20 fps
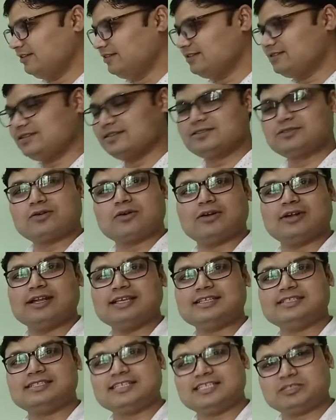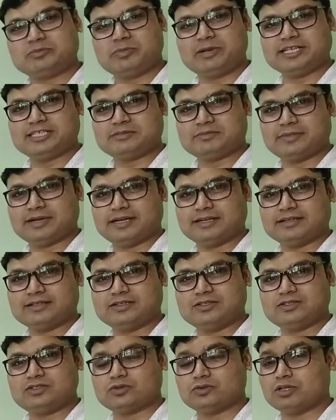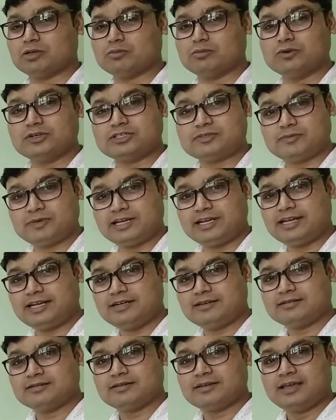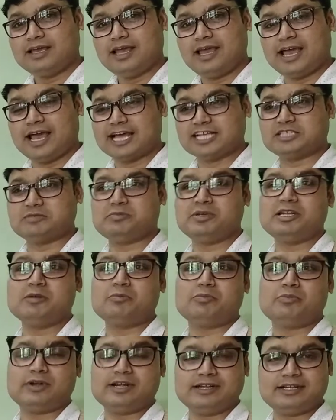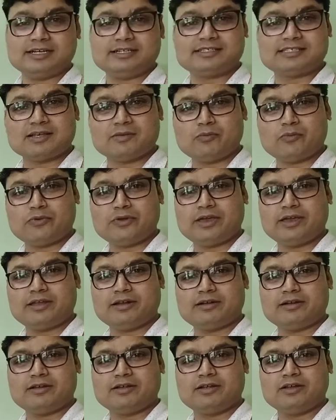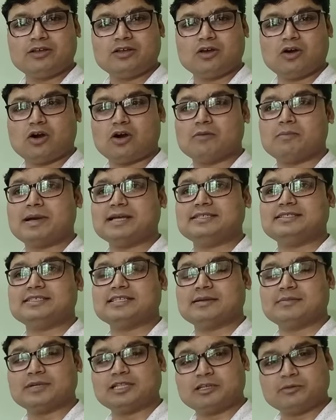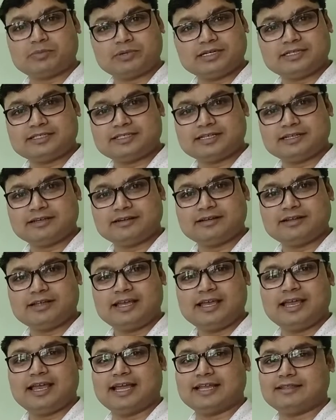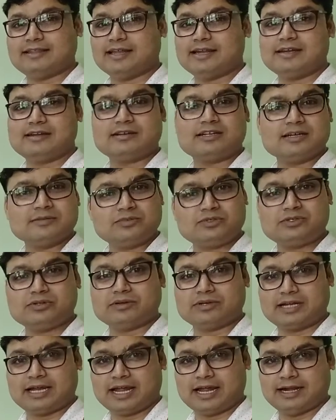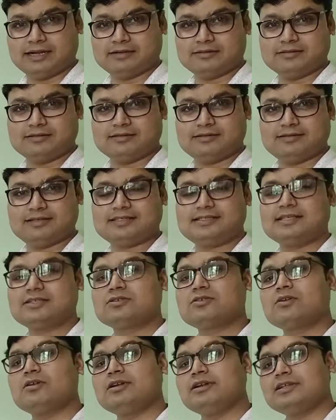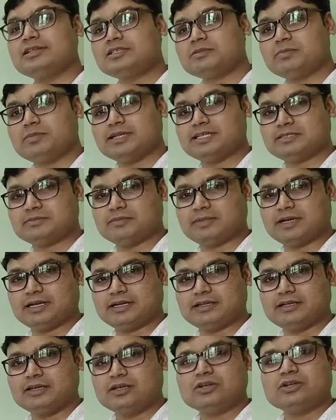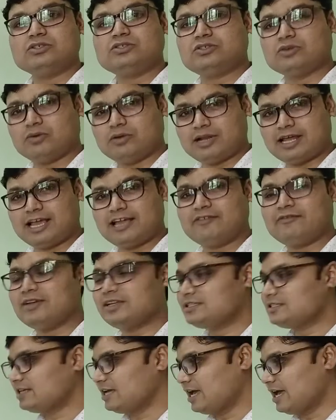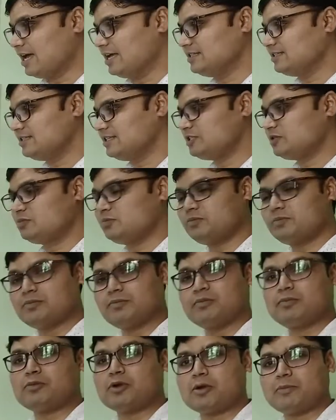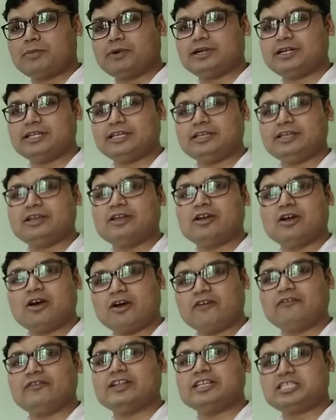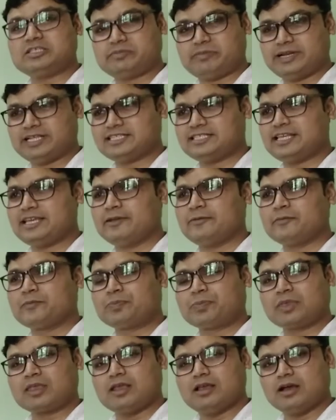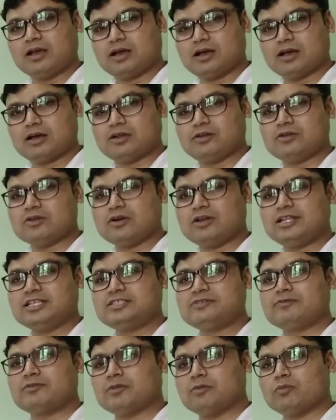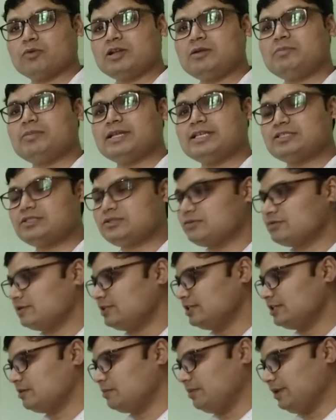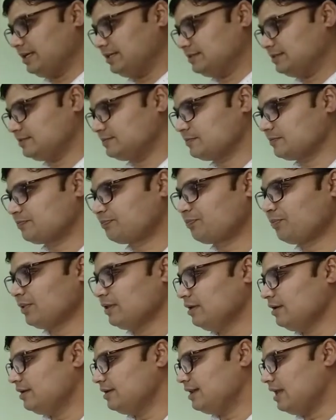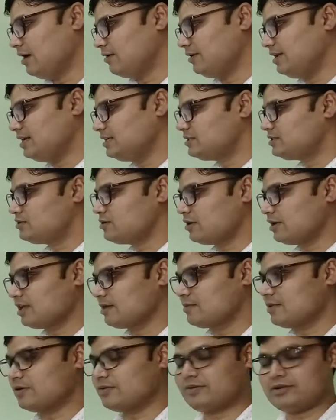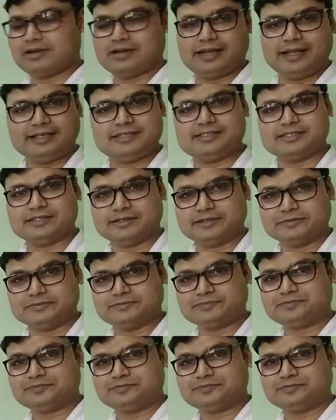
This is called as displacement. So the books we read has been printed somewhere or by some other person and then it comes to our hand. This is called displacement. So language has this property of displacing knowledge from one place to another place. Now let's talk about nature.